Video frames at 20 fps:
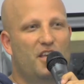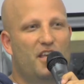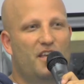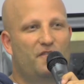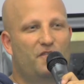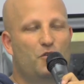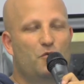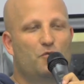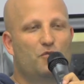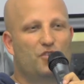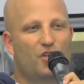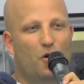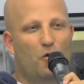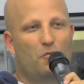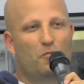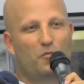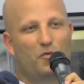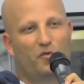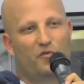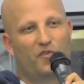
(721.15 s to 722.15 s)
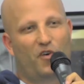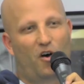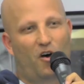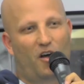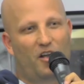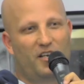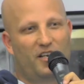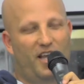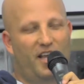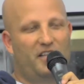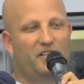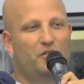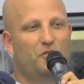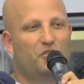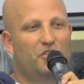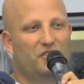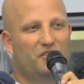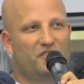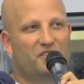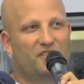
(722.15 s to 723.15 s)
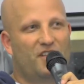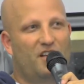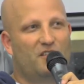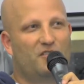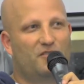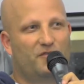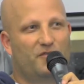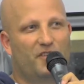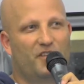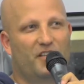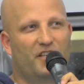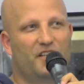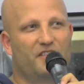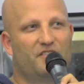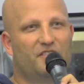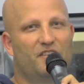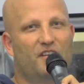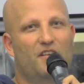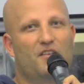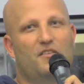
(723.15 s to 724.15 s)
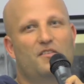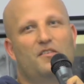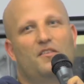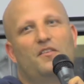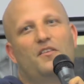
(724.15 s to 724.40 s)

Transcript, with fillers: if you don't move on and you just settle for this,